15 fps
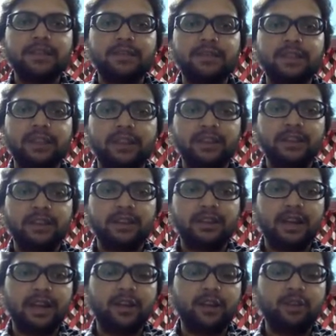thing.
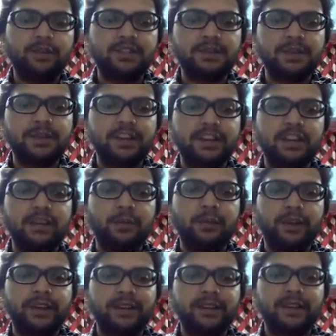I hope this particular
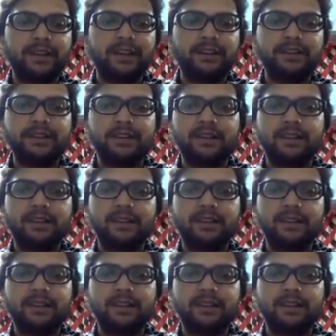point is clear.